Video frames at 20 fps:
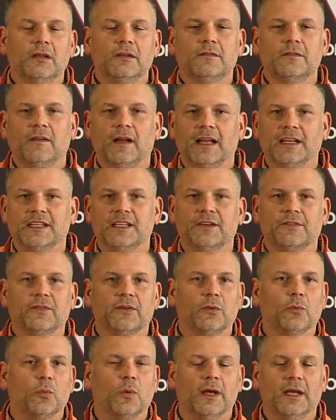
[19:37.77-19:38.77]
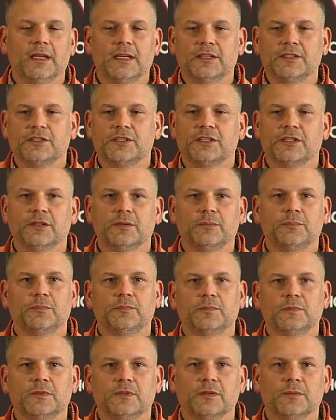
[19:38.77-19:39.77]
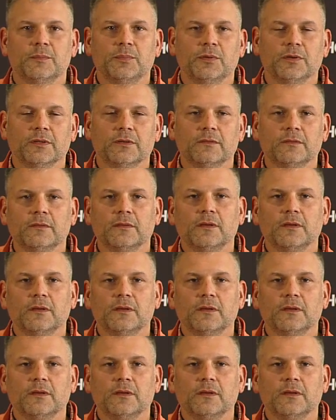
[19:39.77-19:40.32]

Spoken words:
find different ways to put